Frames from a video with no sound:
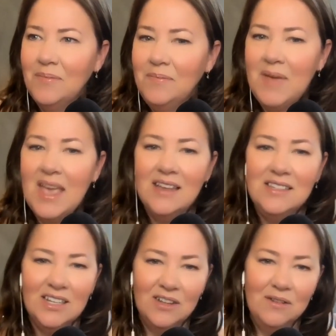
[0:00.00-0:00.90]

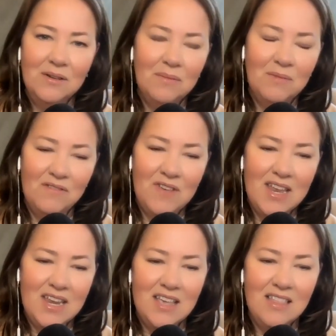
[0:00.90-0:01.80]
made Dylan
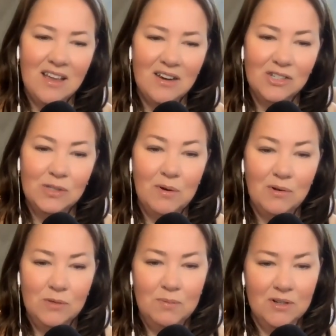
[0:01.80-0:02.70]
Mulvaney their
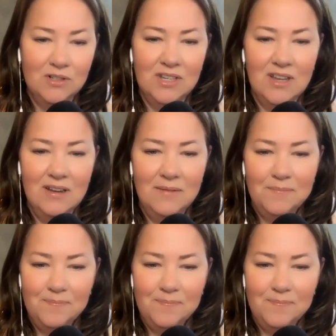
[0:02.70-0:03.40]
spokesperson.